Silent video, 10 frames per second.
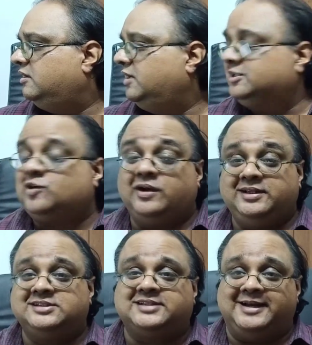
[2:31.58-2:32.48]
Let's call it
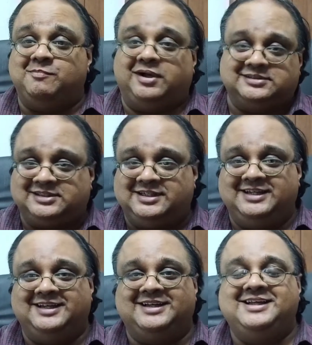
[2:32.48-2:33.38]
the Scream mask,
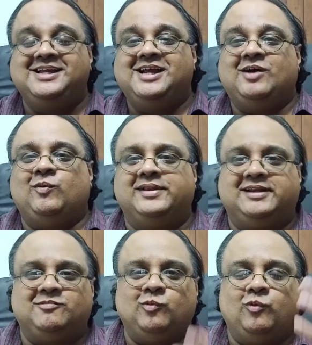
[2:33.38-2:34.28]
or
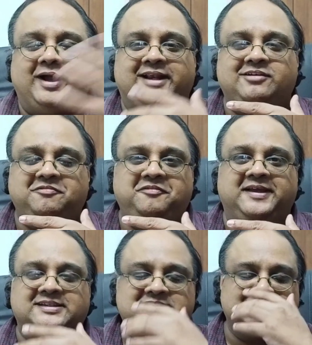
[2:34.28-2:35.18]
that white
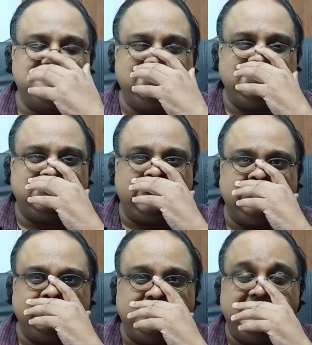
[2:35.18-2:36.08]
face kind
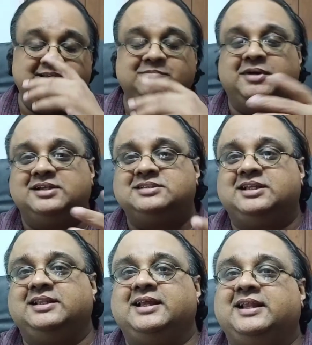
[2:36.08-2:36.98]
of thingy mask
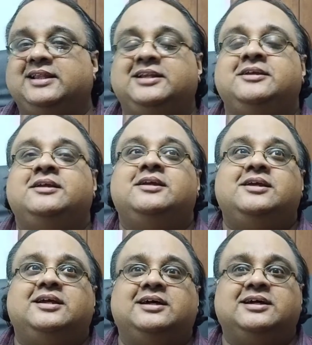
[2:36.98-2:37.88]
and thing. And then
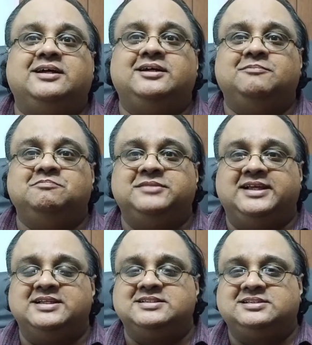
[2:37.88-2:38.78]

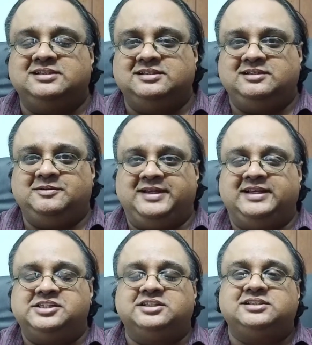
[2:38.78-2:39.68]
there's
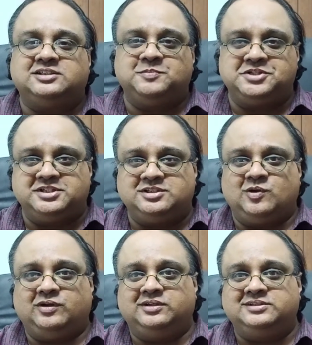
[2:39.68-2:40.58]
initial suspicions
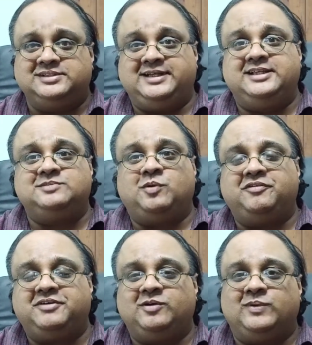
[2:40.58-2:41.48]
on Sydney's
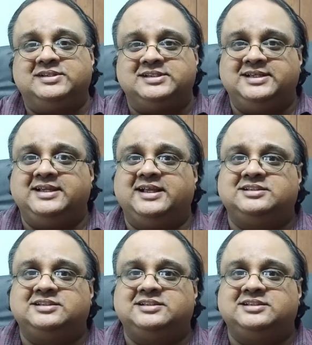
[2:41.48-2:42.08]
boyfriend when Sydney